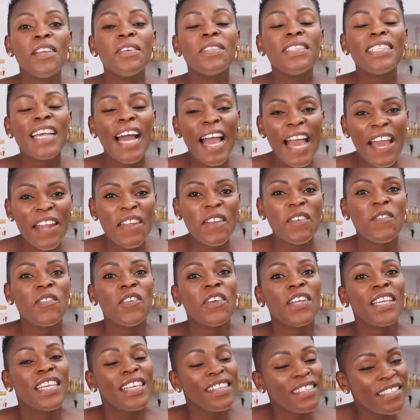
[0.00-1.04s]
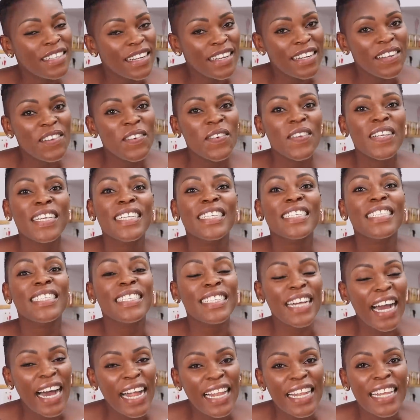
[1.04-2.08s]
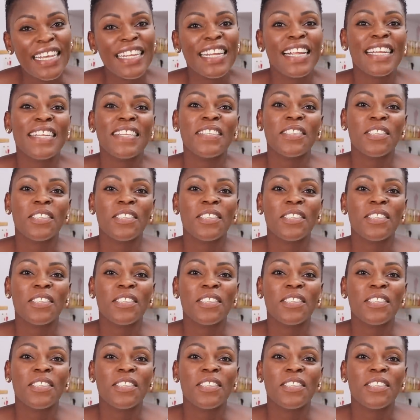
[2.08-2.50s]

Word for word: Are you tired of your kitchen looking dull and